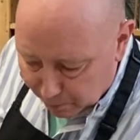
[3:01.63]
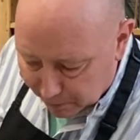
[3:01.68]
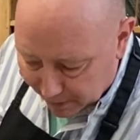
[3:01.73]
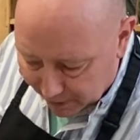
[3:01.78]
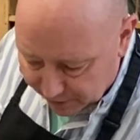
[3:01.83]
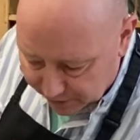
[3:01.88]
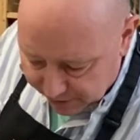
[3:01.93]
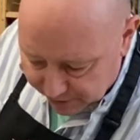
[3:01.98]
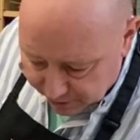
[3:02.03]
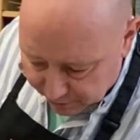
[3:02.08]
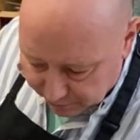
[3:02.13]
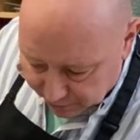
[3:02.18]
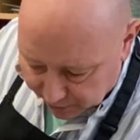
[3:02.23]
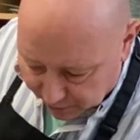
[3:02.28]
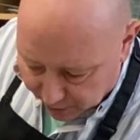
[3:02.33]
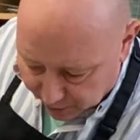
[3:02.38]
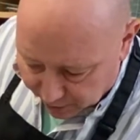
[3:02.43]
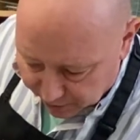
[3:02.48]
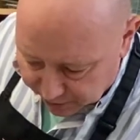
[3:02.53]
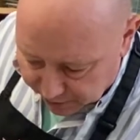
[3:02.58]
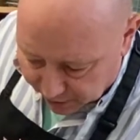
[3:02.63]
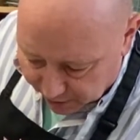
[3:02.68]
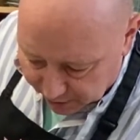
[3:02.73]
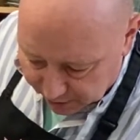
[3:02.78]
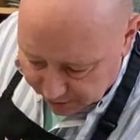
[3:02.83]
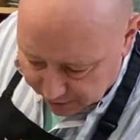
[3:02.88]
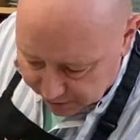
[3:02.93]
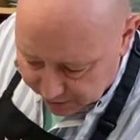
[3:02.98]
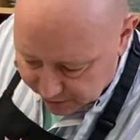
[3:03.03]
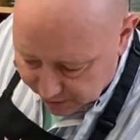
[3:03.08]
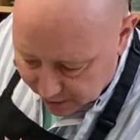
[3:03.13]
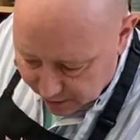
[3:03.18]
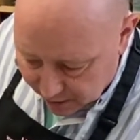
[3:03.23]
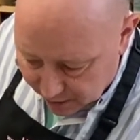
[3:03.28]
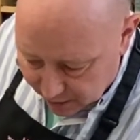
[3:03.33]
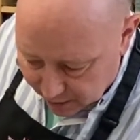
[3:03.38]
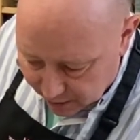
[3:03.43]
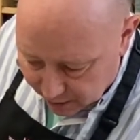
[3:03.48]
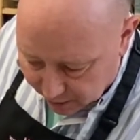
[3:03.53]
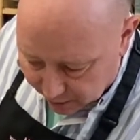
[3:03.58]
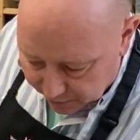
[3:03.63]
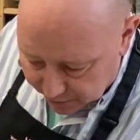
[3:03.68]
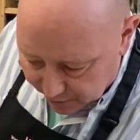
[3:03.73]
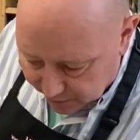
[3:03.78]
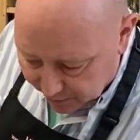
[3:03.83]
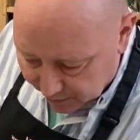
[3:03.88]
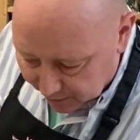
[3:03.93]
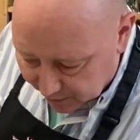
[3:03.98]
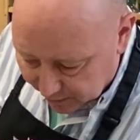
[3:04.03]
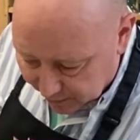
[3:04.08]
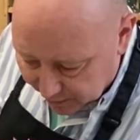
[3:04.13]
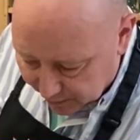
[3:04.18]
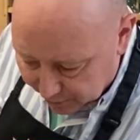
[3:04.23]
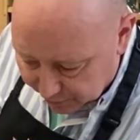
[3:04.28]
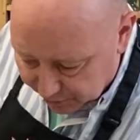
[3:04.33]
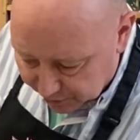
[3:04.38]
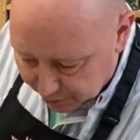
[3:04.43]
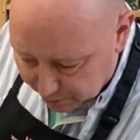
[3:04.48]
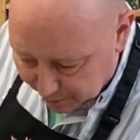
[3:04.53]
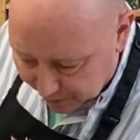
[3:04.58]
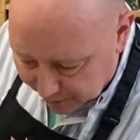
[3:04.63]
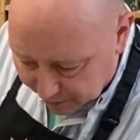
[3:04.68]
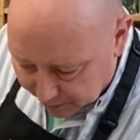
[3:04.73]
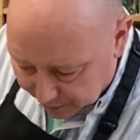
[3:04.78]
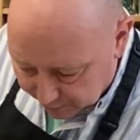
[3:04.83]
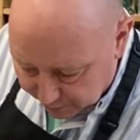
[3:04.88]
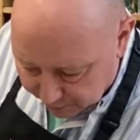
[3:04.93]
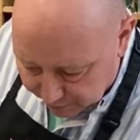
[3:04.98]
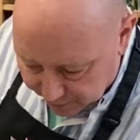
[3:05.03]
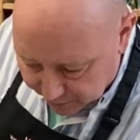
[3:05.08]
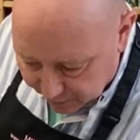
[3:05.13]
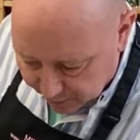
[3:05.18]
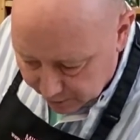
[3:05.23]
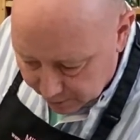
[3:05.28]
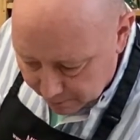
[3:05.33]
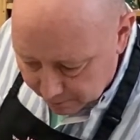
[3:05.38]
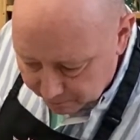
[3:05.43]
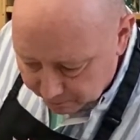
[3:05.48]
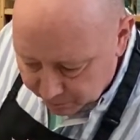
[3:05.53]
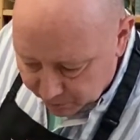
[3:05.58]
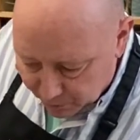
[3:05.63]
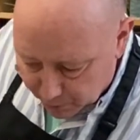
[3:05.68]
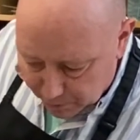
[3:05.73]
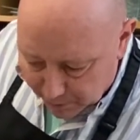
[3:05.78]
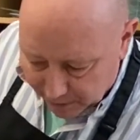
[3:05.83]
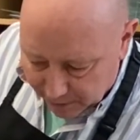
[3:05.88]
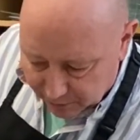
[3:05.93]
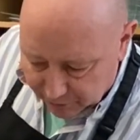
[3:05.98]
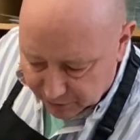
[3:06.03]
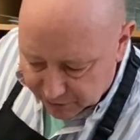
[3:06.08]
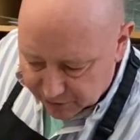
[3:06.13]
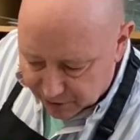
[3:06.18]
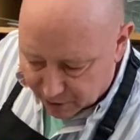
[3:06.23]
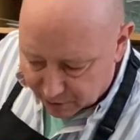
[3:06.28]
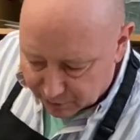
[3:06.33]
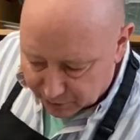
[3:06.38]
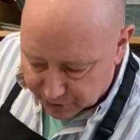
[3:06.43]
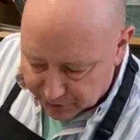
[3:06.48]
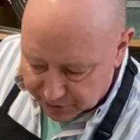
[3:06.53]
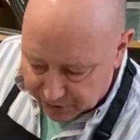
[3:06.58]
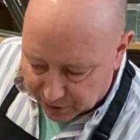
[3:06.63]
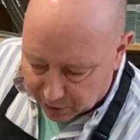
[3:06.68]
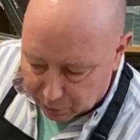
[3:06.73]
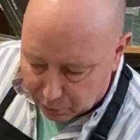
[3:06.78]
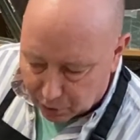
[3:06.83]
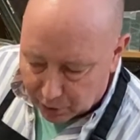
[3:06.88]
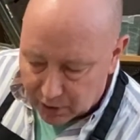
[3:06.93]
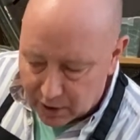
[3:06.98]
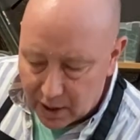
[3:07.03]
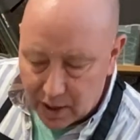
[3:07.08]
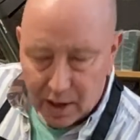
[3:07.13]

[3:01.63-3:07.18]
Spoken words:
pieces of glass, like there's the little leaves, the beak of the dove, and so on.